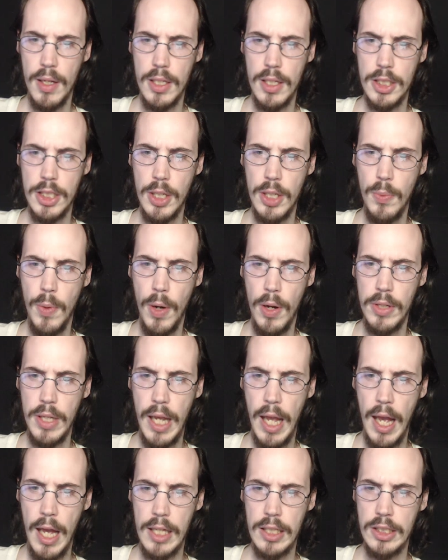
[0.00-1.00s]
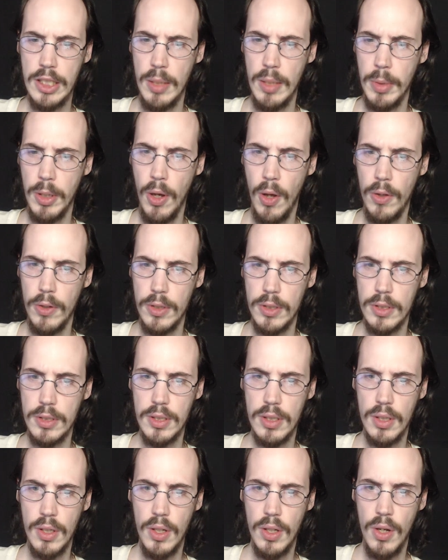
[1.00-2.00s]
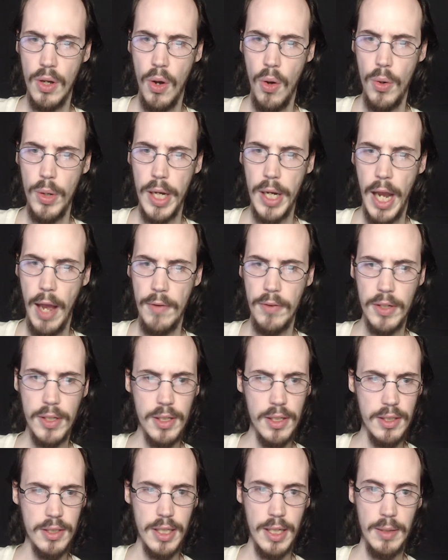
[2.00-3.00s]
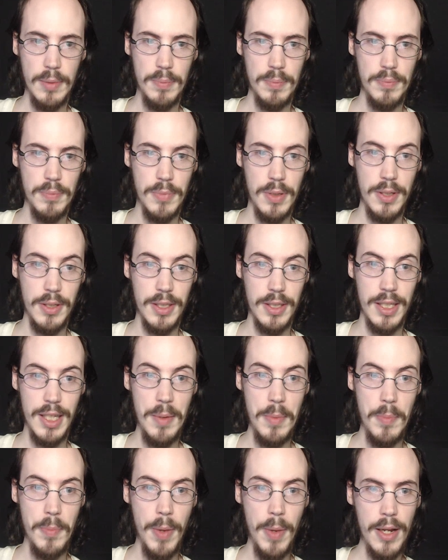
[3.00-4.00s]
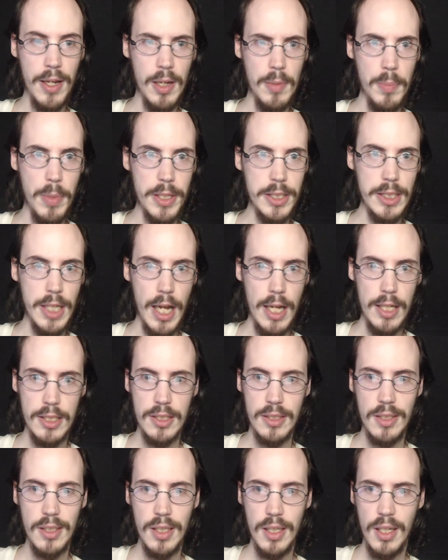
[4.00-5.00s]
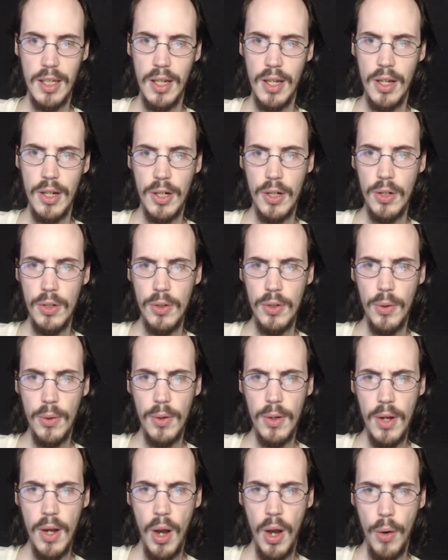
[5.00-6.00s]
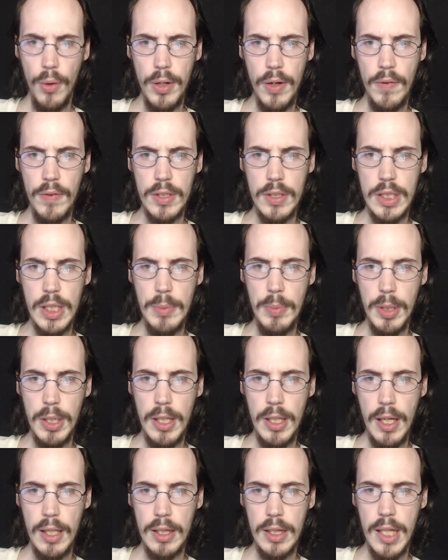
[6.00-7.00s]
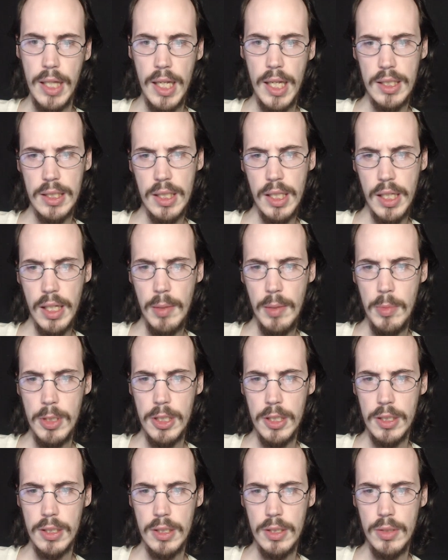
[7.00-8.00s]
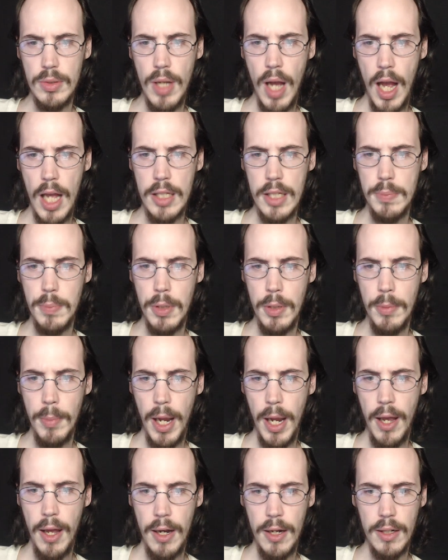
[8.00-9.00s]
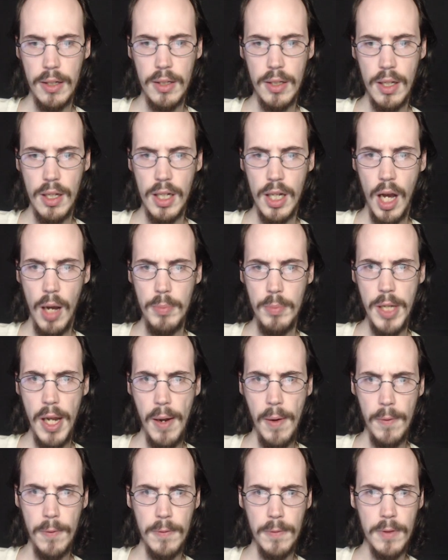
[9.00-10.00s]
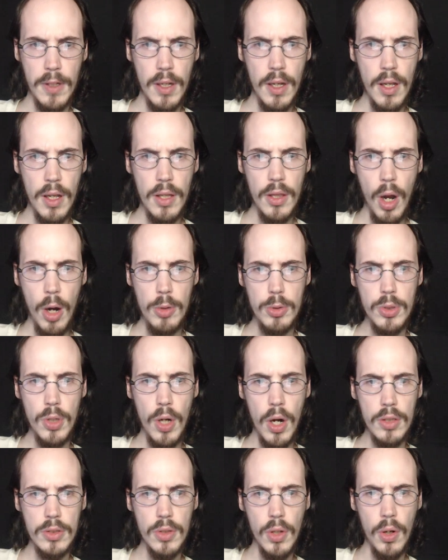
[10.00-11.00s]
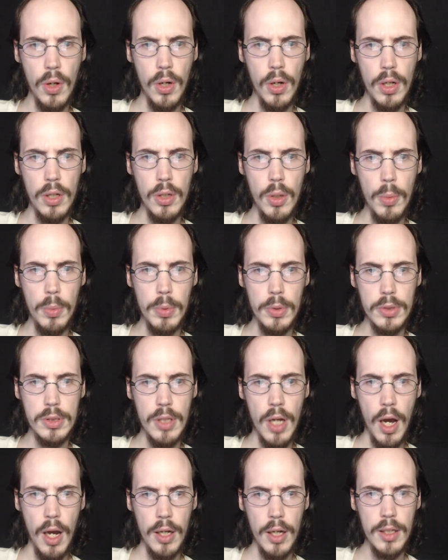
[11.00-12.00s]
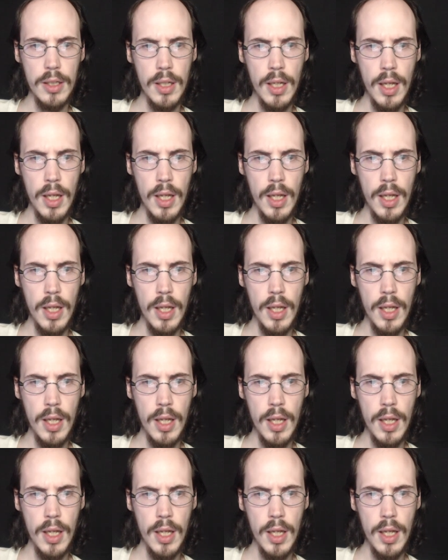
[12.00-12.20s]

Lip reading: she rarely has gem colors. Holy havoc, like, keeping back a mustache. Colonel, I'll never sleep again thanks to the images you guys put in my head. Calm down. The Armstrongs are a noble stock,